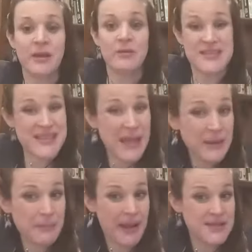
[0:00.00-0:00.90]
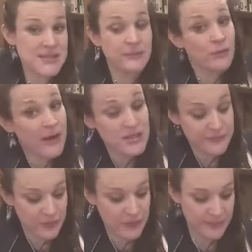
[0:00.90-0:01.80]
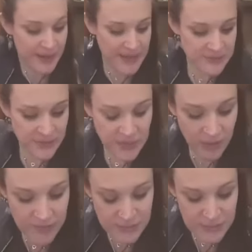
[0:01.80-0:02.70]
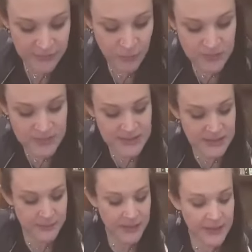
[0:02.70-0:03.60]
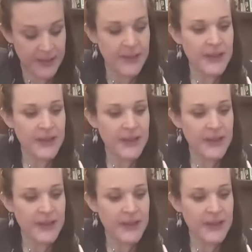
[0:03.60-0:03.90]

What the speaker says: with semi-passive, or actually fully passive, but ultimately if you wanted it to be,